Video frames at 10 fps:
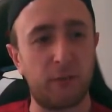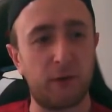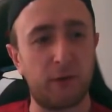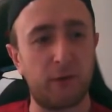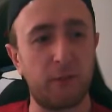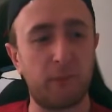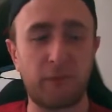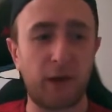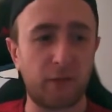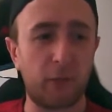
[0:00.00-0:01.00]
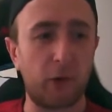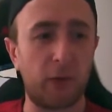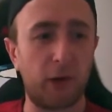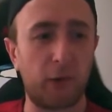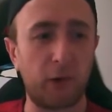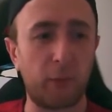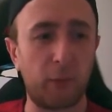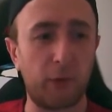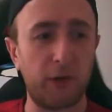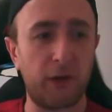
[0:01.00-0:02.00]
because it takes a little bit longer,
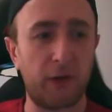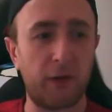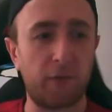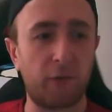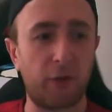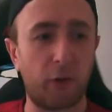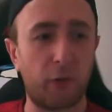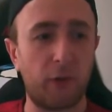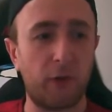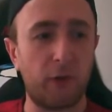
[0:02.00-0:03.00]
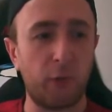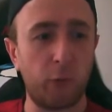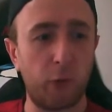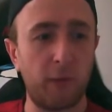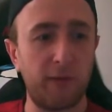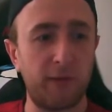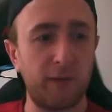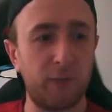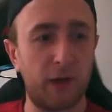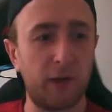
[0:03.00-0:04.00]
but the end result will be
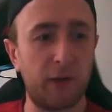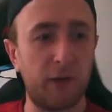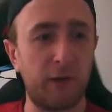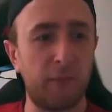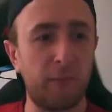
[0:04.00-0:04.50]
really good.